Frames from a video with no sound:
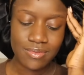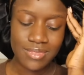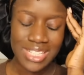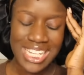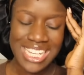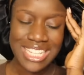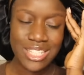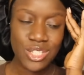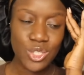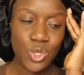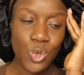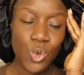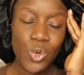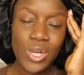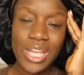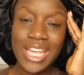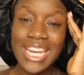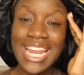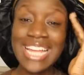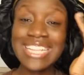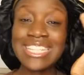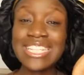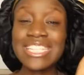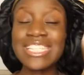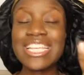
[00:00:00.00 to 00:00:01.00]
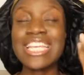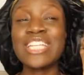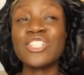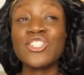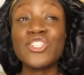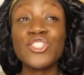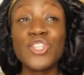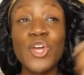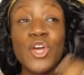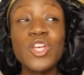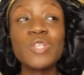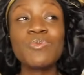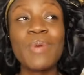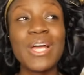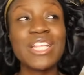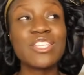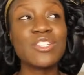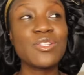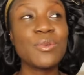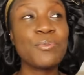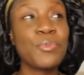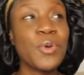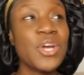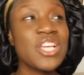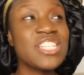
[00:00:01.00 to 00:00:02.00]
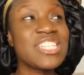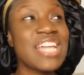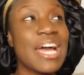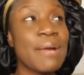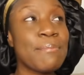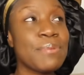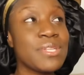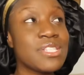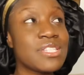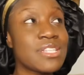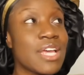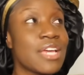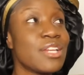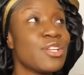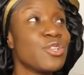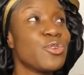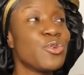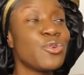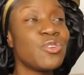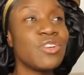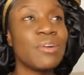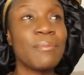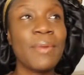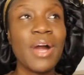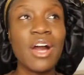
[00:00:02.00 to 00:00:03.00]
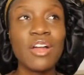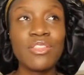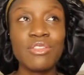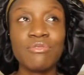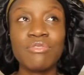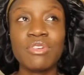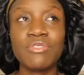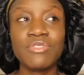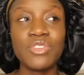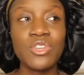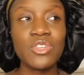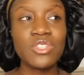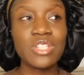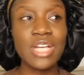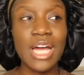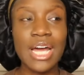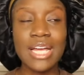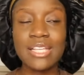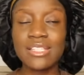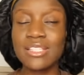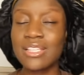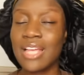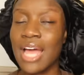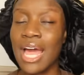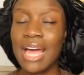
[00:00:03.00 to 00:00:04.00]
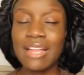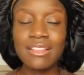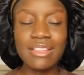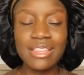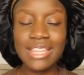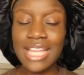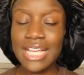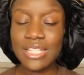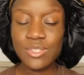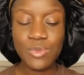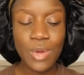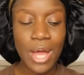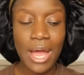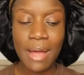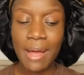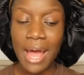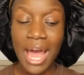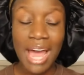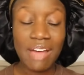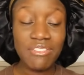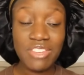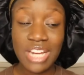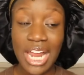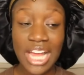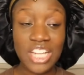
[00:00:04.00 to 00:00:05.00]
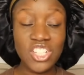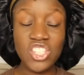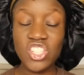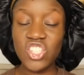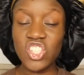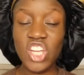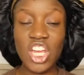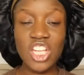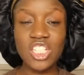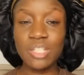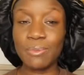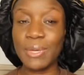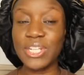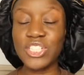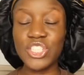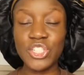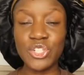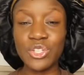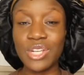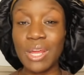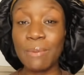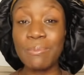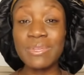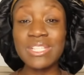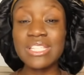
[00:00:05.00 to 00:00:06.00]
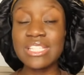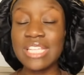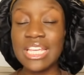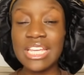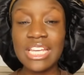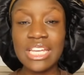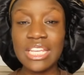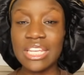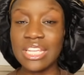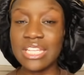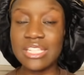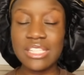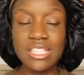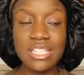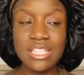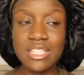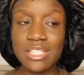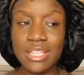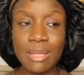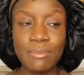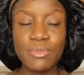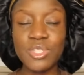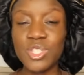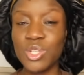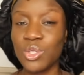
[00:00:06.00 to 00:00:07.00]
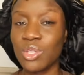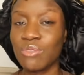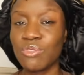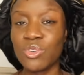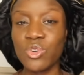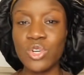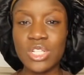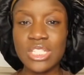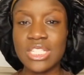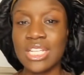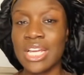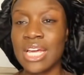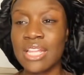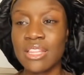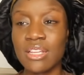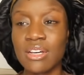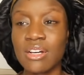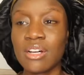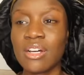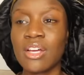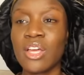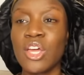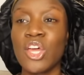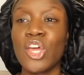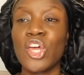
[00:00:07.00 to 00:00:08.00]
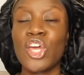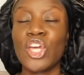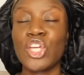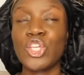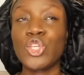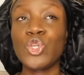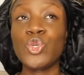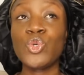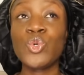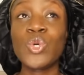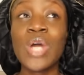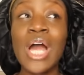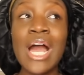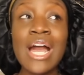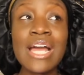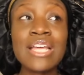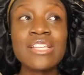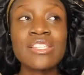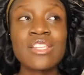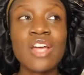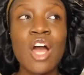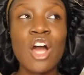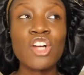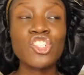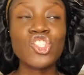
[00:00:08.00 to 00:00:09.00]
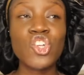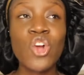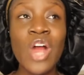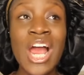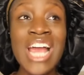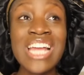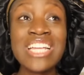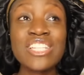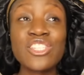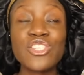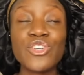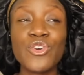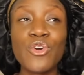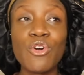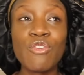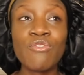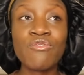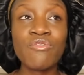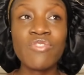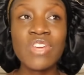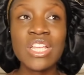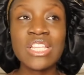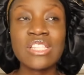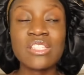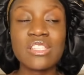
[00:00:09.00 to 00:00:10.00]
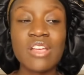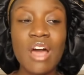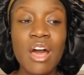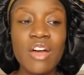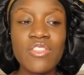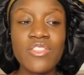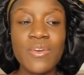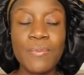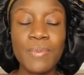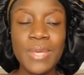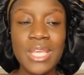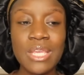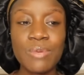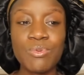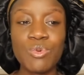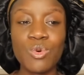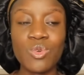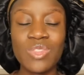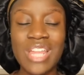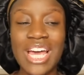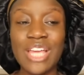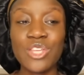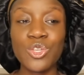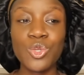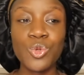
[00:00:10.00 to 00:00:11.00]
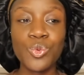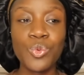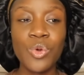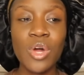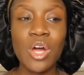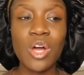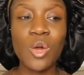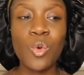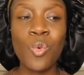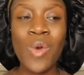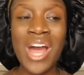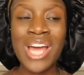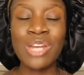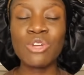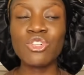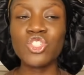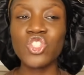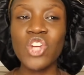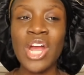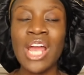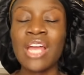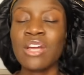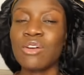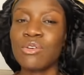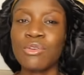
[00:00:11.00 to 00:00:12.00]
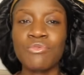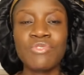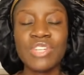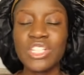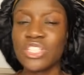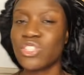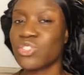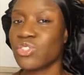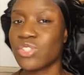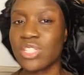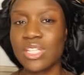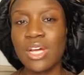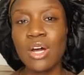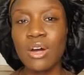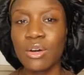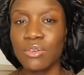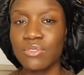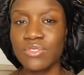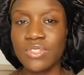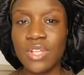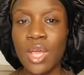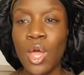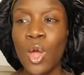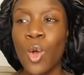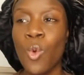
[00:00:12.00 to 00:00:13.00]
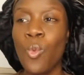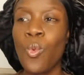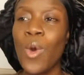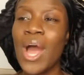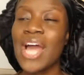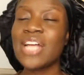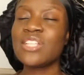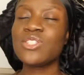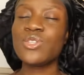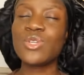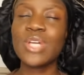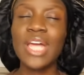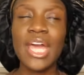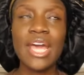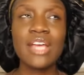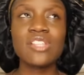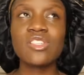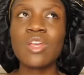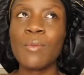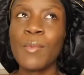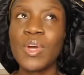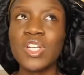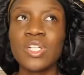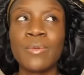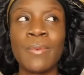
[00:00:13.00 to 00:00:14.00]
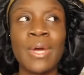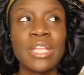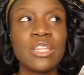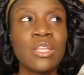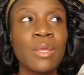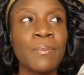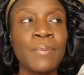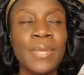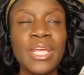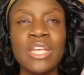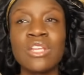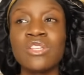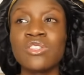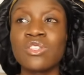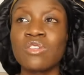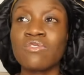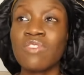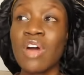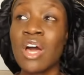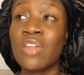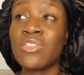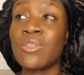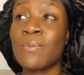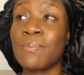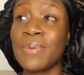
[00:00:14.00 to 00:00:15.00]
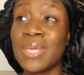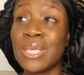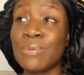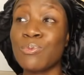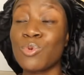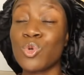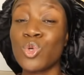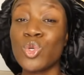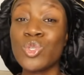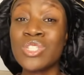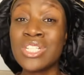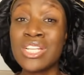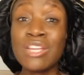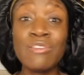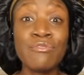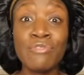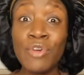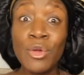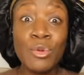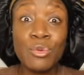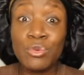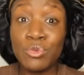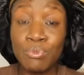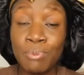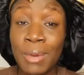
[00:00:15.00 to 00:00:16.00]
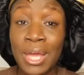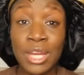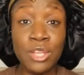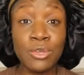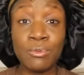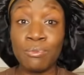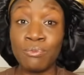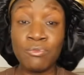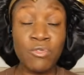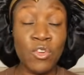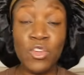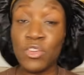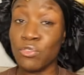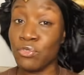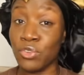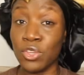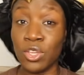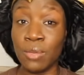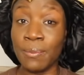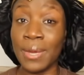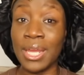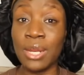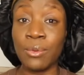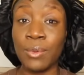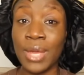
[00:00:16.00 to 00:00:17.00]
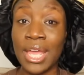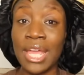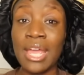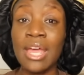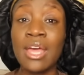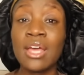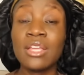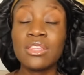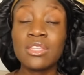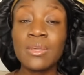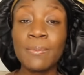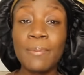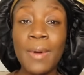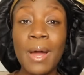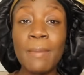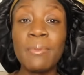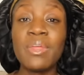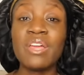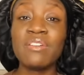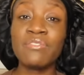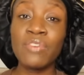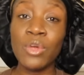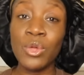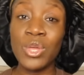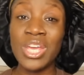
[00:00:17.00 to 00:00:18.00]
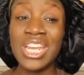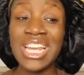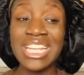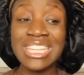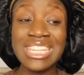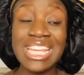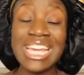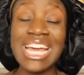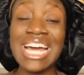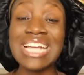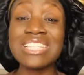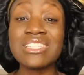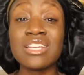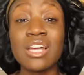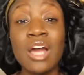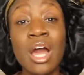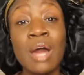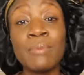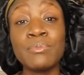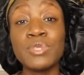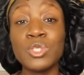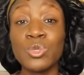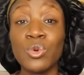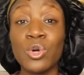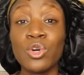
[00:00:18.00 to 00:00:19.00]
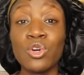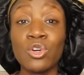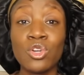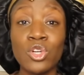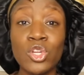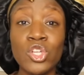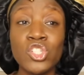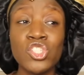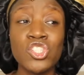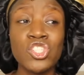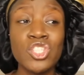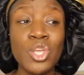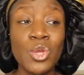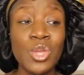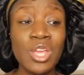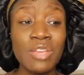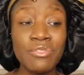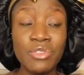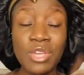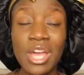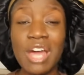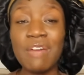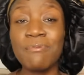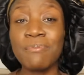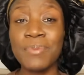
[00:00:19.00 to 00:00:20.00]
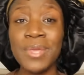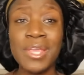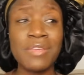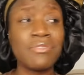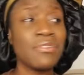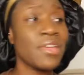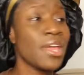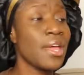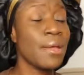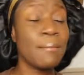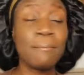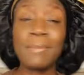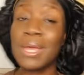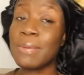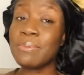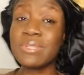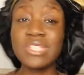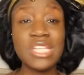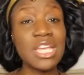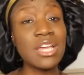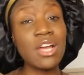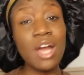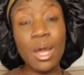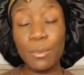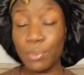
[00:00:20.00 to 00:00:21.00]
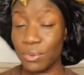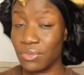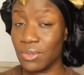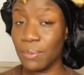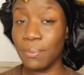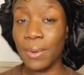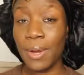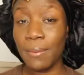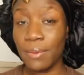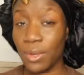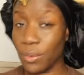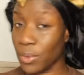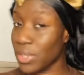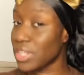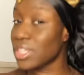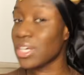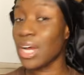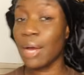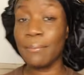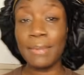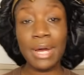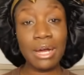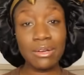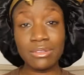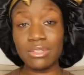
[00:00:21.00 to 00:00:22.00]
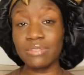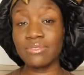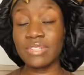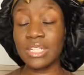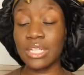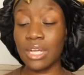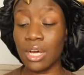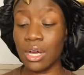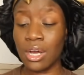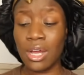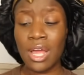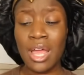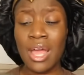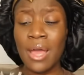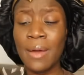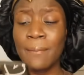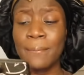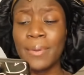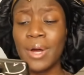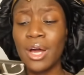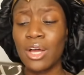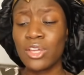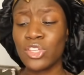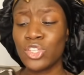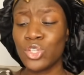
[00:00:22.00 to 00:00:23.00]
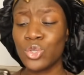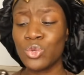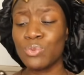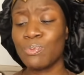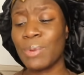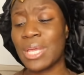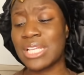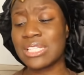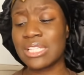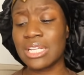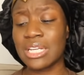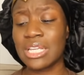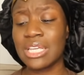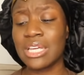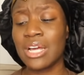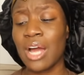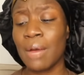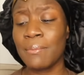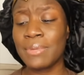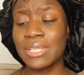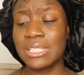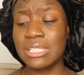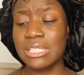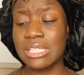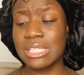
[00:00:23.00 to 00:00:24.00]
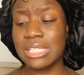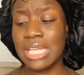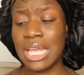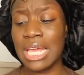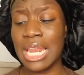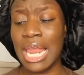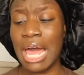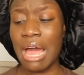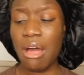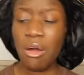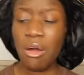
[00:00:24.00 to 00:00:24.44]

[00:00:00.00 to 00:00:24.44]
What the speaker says: is talking? And this, it just goes back to the points that I've been saying in all of my other reviews, guys. And that's why I haven't actually changed my tune. I've been singing this since them two even got together. You guys are trying to convince other people that you work. Why not try and convince yourselves? Why do you care so much about the opinions of other people who didn't vote for you, by the way? The public voted, and they had to come to a conclusion. So if you have beef, maybe take up with the public when you come out of the villa. But you basically come in to say like,